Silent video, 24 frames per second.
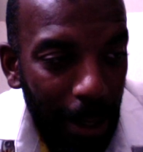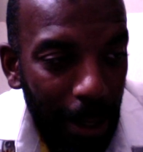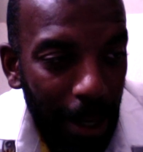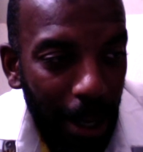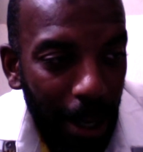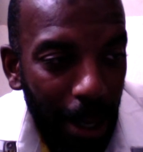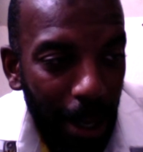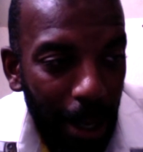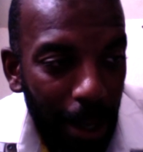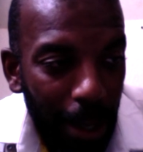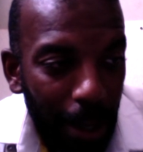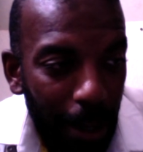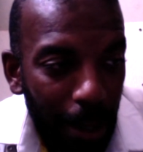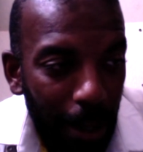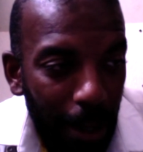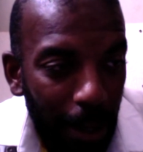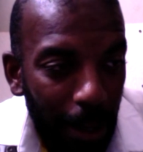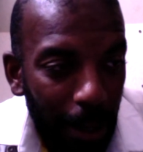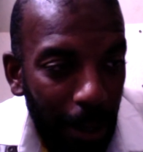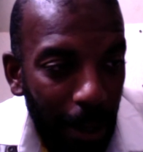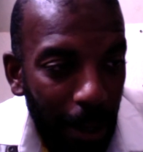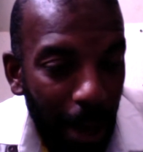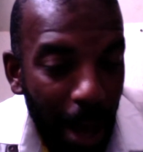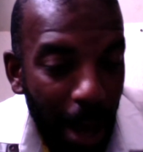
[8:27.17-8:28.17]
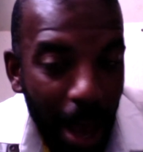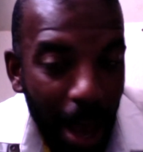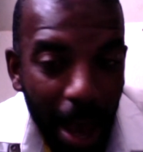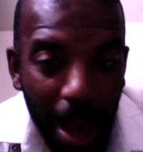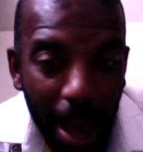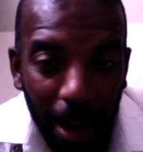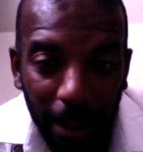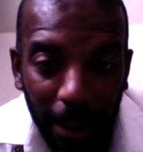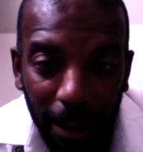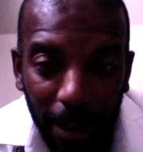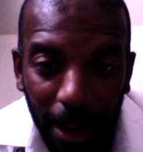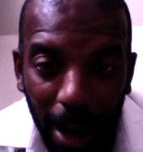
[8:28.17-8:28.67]
I had
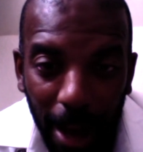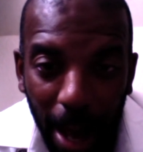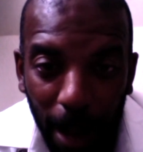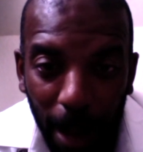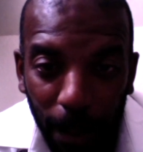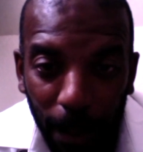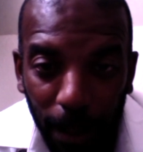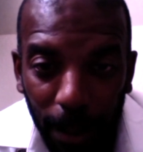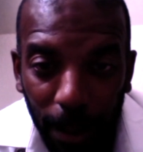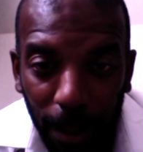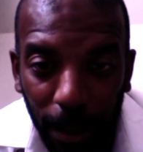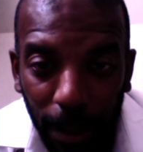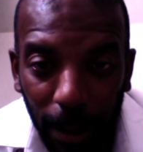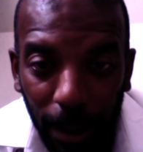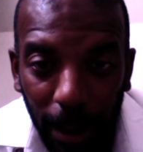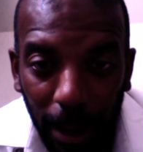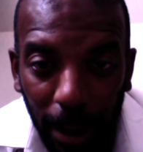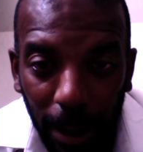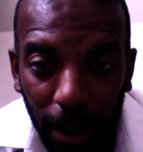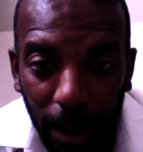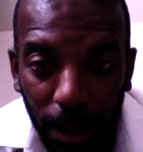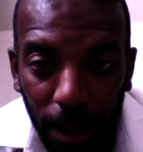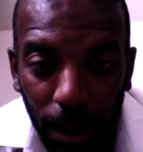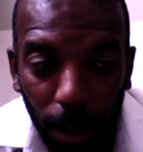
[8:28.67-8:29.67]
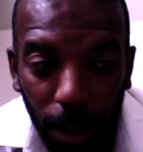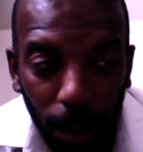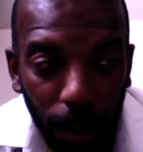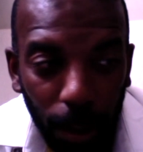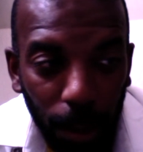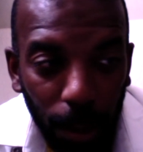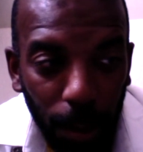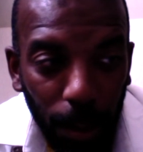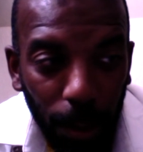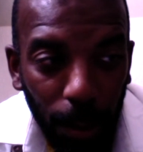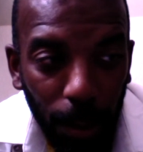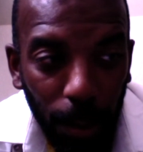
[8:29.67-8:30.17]
the opportunity to
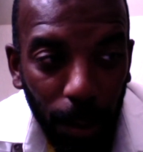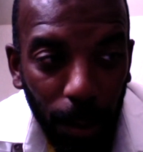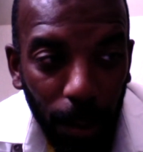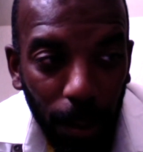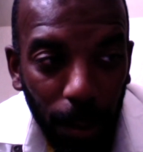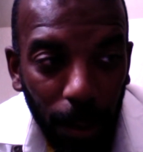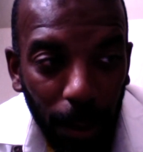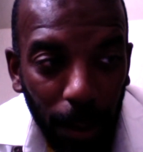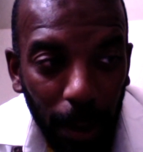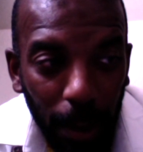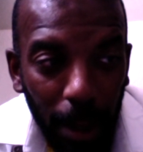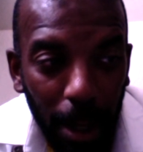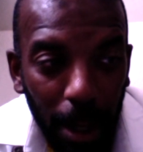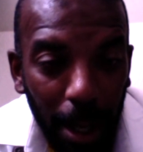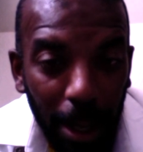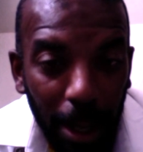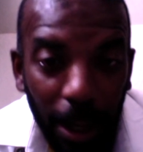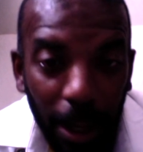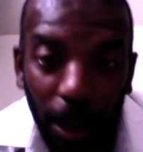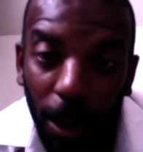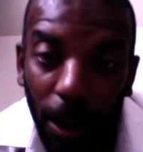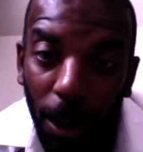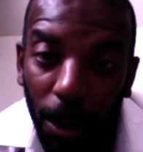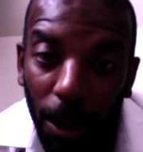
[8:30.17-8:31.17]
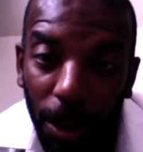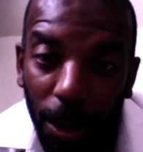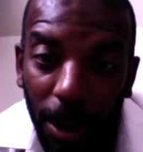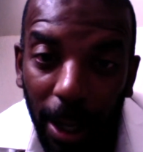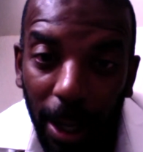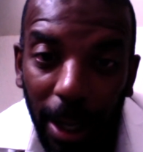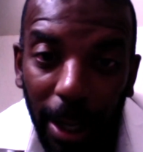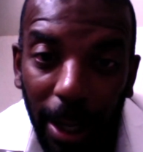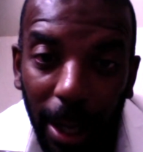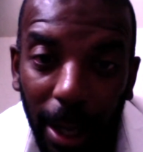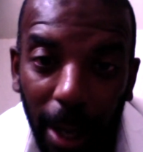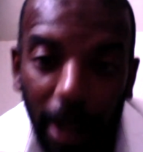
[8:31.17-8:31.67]
negotiate
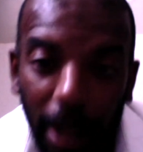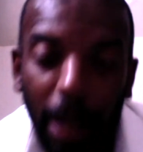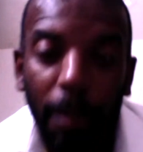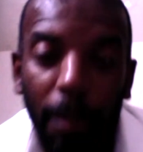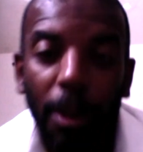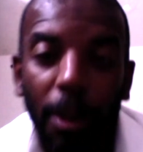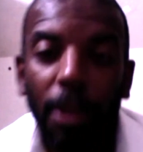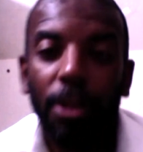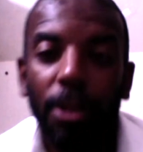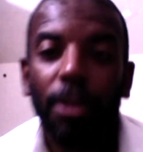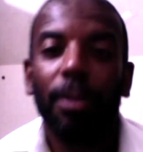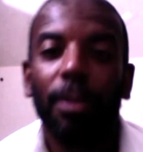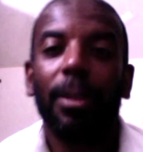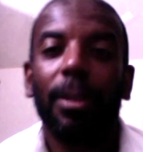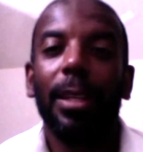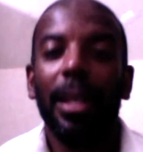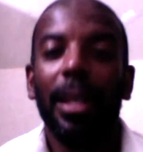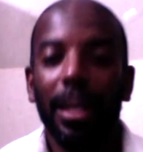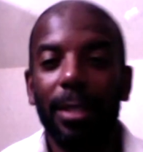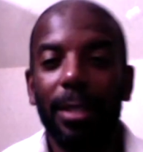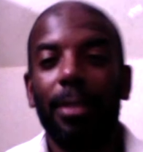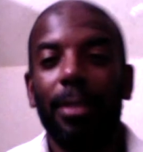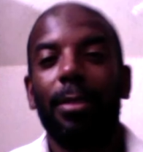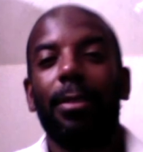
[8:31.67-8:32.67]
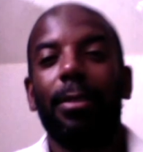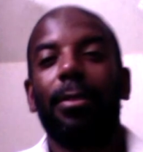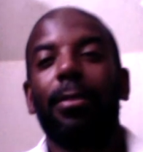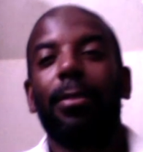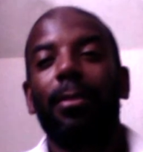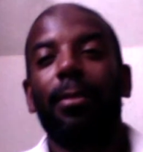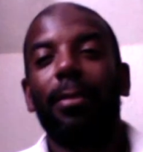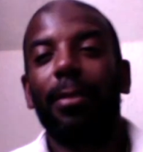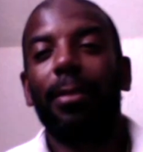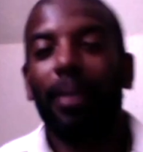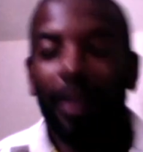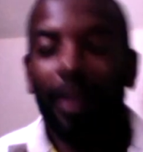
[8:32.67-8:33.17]
a commercial lease.
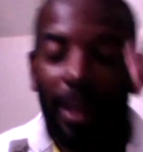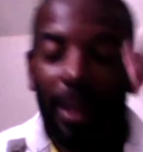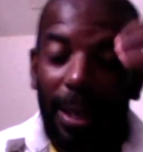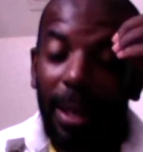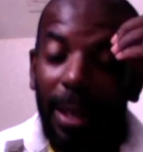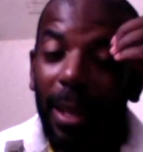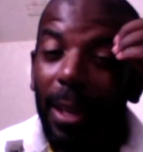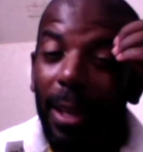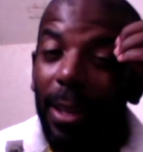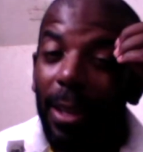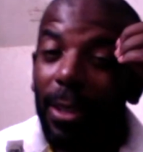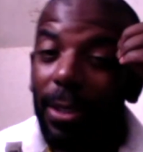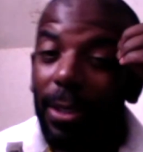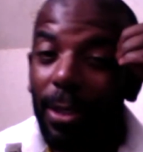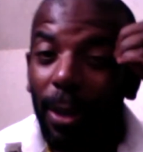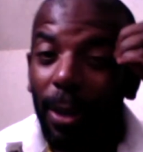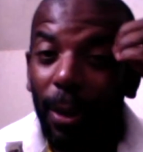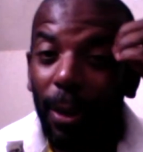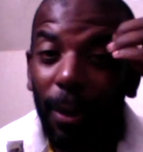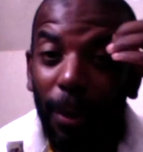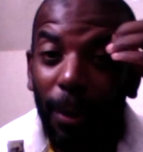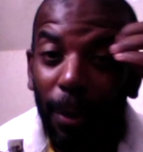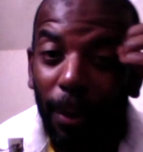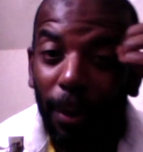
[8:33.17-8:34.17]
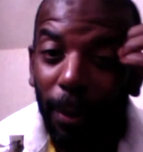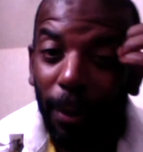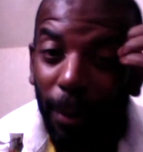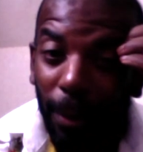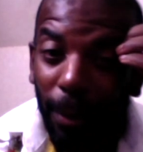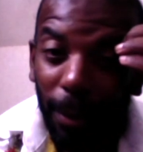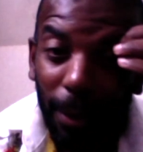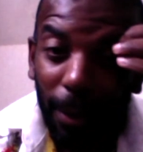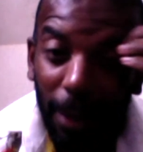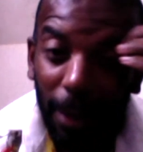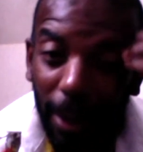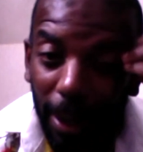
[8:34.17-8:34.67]
So
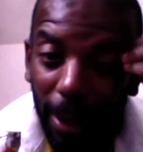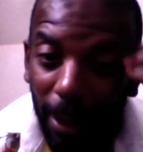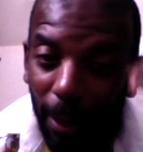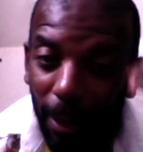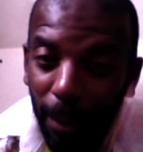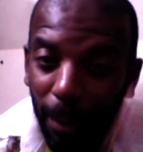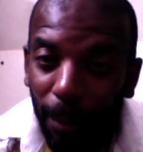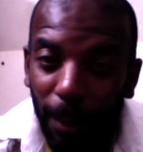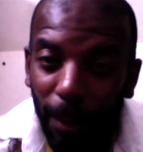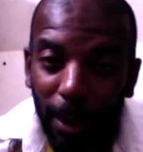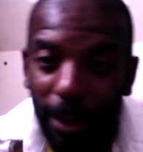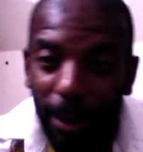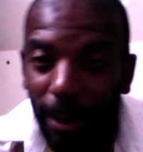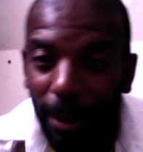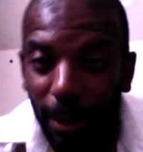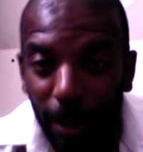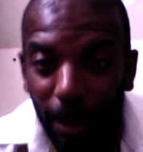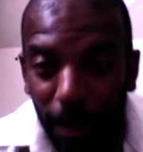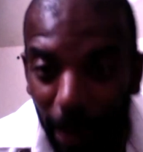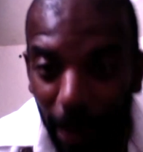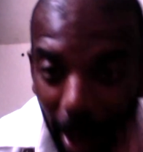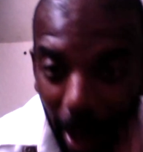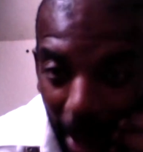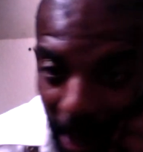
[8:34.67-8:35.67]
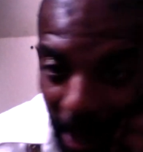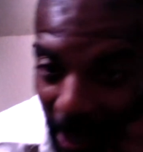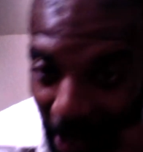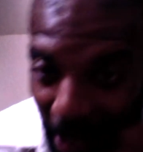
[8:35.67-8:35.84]
whether you like it